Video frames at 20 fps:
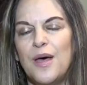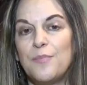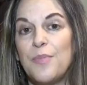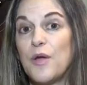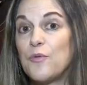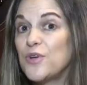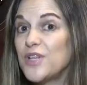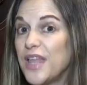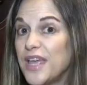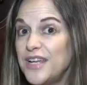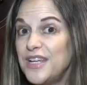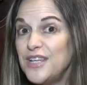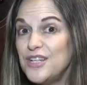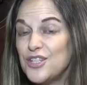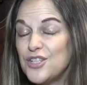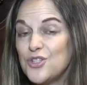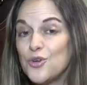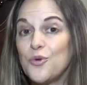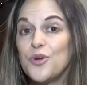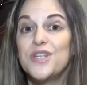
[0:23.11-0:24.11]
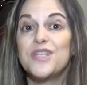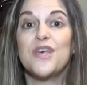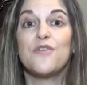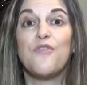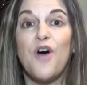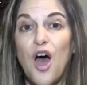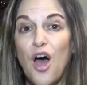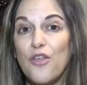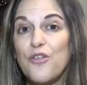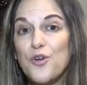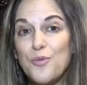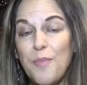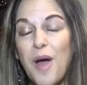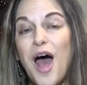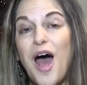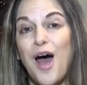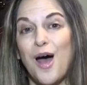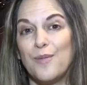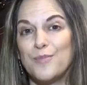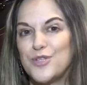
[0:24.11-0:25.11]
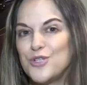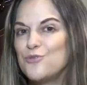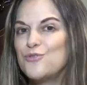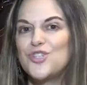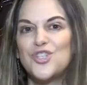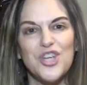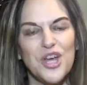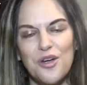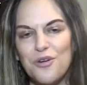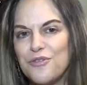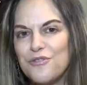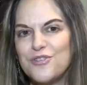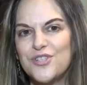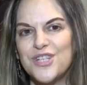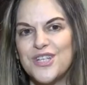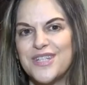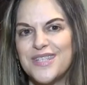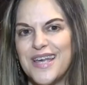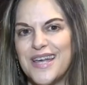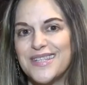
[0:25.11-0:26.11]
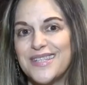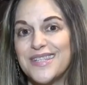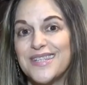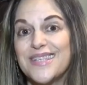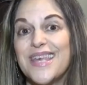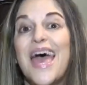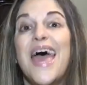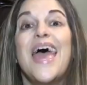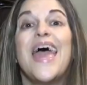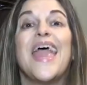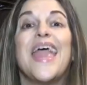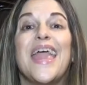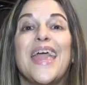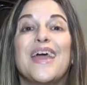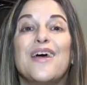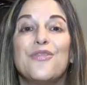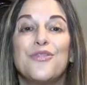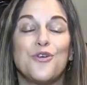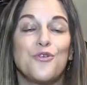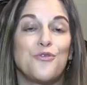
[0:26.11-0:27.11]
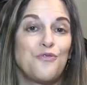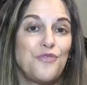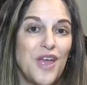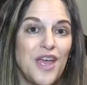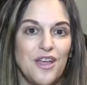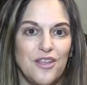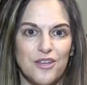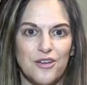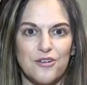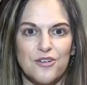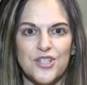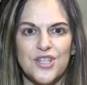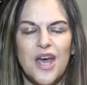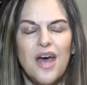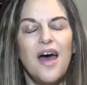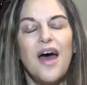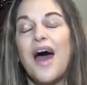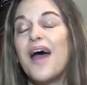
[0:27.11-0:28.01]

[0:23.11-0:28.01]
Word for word: by relating to stories of other moms who share their successes and their failures.